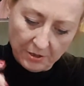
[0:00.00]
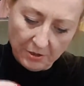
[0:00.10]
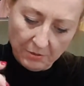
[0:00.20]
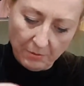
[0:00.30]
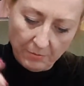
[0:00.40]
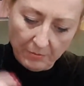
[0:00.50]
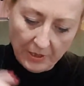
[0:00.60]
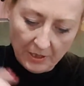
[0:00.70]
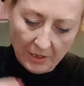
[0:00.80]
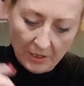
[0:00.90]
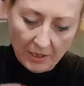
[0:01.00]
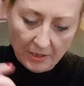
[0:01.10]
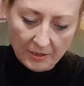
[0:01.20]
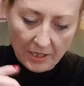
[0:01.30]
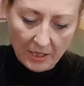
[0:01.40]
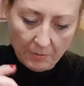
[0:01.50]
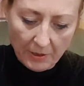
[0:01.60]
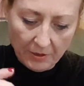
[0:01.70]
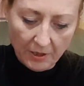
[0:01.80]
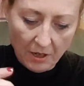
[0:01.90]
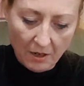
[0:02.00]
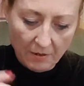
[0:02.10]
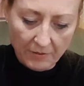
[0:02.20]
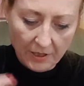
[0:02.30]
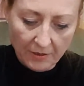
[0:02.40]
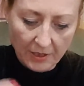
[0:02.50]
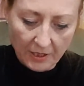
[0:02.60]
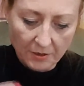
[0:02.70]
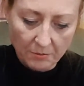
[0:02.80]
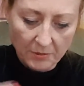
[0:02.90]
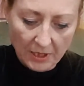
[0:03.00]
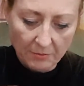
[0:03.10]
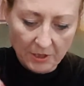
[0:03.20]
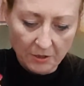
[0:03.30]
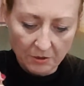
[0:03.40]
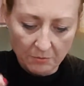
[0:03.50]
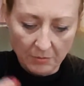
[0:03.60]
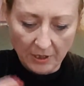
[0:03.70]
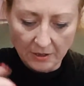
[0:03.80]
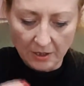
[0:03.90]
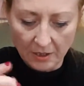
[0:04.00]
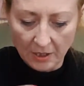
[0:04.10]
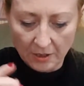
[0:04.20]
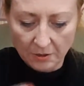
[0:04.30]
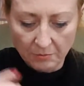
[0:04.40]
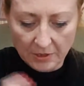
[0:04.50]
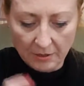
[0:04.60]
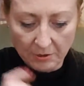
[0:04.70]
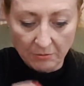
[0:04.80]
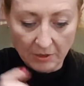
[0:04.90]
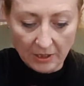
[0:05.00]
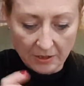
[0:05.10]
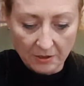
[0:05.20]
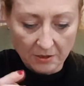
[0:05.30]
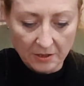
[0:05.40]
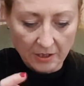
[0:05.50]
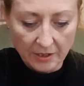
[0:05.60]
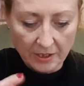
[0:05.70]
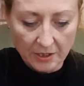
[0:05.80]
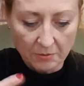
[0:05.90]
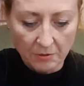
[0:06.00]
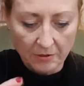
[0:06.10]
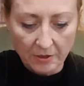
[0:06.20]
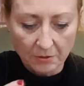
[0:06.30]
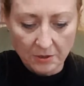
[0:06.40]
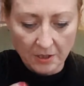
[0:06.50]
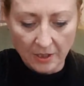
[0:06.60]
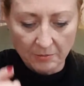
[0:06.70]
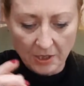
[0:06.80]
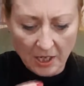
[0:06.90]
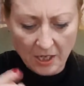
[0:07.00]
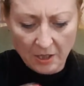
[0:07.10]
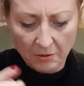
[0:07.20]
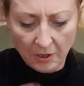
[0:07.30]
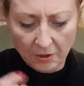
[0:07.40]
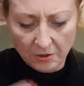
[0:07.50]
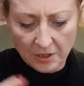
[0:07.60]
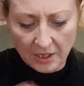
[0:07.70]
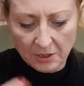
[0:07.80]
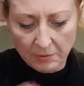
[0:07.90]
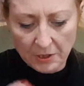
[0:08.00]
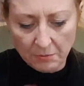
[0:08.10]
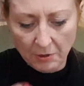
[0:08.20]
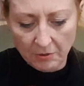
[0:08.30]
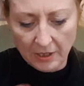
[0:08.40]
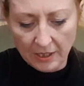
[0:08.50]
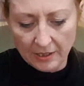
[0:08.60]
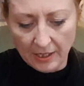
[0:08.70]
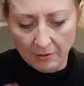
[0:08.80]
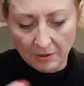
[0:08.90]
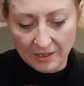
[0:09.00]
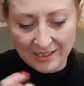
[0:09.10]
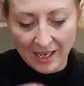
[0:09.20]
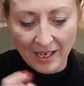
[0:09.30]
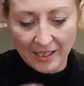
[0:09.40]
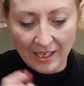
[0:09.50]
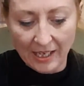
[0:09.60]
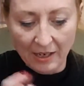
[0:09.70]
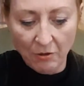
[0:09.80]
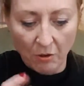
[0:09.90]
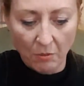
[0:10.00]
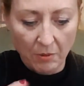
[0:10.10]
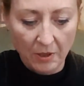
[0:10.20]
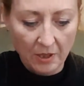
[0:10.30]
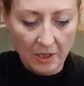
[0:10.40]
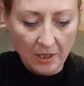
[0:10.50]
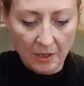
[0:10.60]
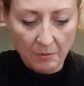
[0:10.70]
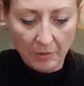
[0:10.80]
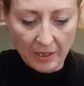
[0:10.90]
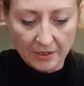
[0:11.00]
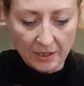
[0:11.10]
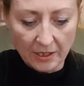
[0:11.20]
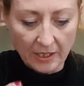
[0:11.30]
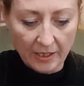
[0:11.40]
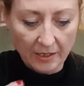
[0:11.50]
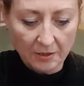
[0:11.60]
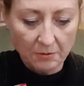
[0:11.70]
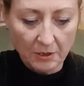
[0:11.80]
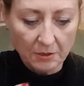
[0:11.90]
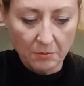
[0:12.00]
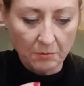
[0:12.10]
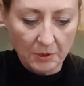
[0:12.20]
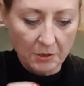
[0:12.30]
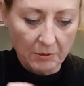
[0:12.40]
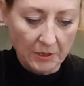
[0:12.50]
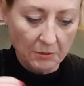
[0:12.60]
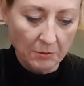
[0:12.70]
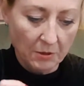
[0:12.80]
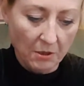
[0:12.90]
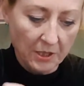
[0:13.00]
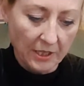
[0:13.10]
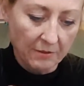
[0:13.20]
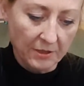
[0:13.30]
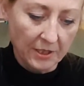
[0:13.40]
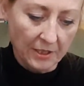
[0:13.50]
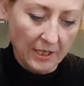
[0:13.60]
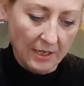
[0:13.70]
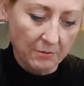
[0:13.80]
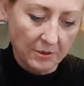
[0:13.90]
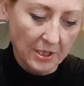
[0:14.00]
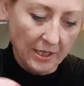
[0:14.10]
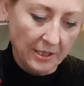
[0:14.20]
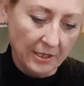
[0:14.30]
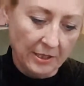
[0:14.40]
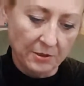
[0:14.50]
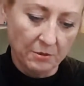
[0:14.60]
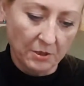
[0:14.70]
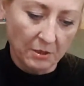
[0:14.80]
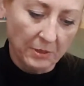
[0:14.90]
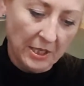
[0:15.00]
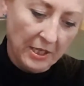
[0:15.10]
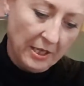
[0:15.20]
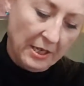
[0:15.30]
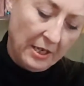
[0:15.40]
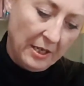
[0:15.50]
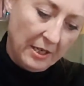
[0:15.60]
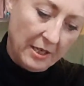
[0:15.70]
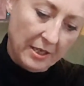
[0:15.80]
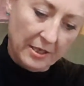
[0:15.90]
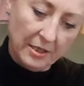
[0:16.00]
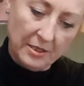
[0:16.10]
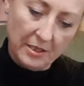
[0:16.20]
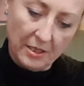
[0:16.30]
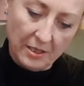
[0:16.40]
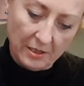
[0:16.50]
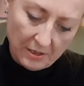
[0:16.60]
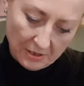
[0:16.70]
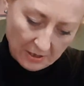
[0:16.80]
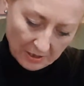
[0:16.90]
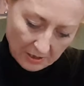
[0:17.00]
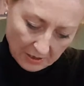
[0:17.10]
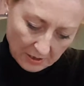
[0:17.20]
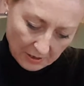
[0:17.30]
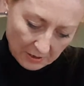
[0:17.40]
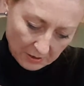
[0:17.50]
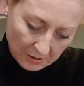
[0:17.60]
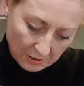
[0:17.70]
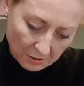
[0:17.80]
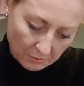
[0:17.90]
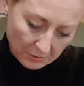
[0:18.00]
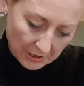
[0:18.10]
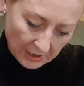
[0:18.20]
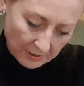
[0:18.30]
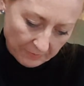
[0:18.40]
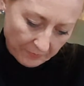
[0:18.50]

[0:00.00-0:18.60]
Do you remember me saying about the carving thing? Sometimes it doesn't matter, sometimes it really does, and this is one of those times where you just need to be smoothing it down and tightening it up. Basically, that's what we're doing, is we're locking everything down, tightening it all up, and sculpting it.